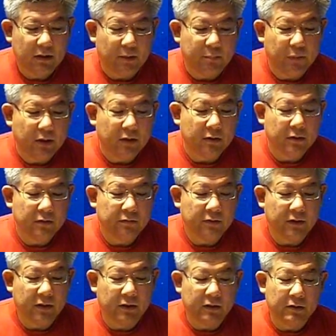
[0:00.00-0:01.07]
Comparative
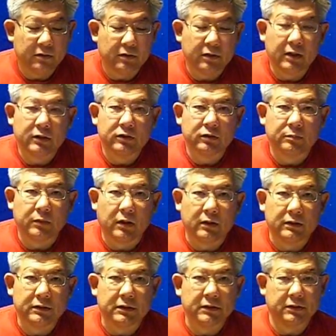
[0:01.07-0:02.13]
and International
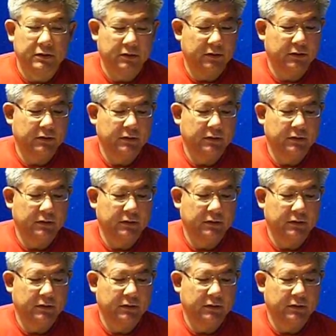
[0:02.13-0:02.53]
Politics.